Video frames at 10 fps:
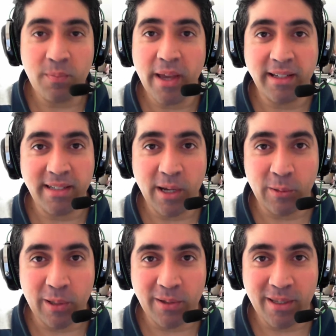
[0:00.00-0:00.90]
meg
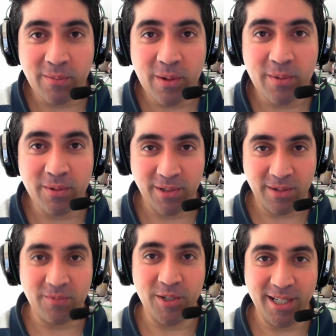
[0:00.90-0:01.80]
download at the moment, which
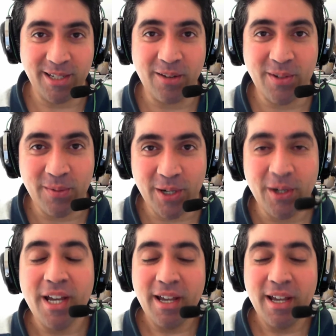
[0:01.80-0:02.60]
I'm really chuffed about.